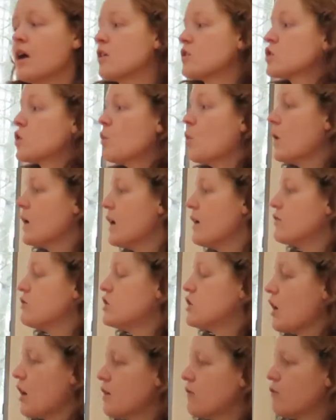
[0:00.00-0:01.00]
So what
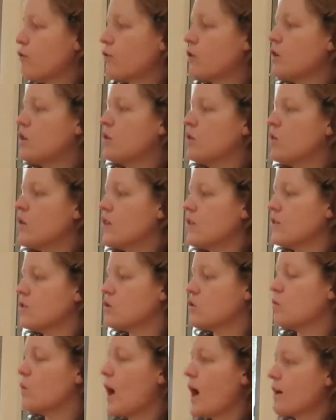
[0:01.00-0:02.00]
I've done for you in the
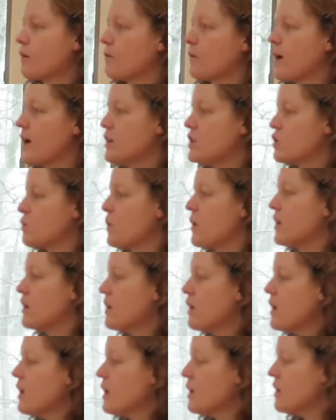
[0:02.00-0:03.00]
duet
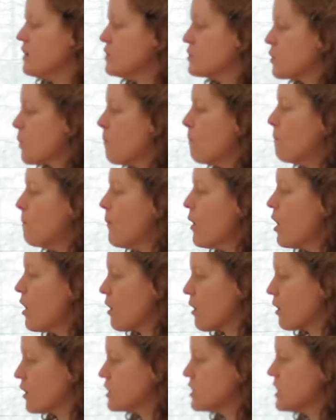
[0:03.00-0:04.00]
arrangement is
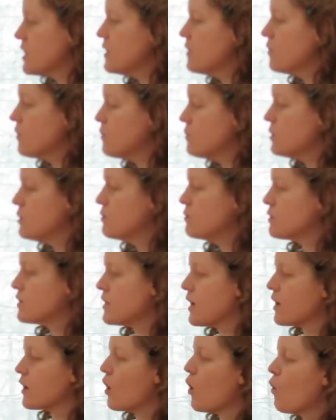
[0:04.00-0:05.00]
marked in the
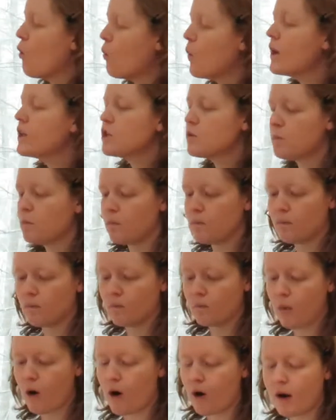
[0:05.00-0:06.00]
music which
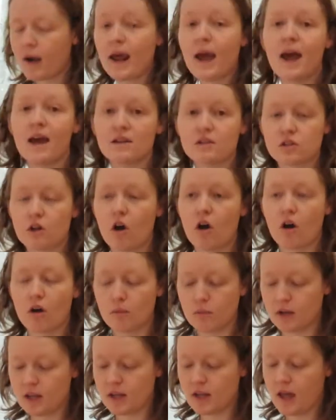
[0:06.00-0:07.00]
part has
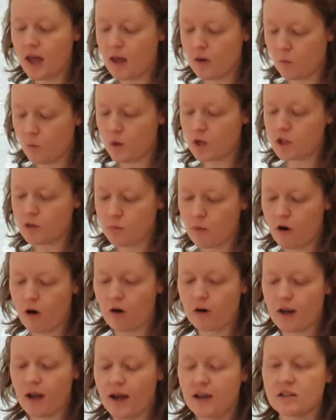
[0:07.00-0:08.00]
harmony and which
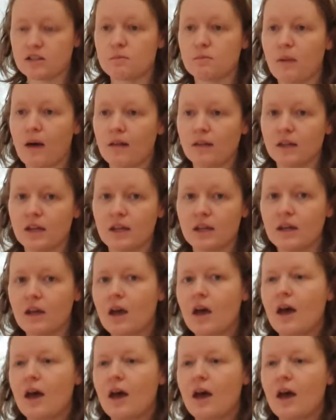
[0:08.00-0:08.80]
part has melody.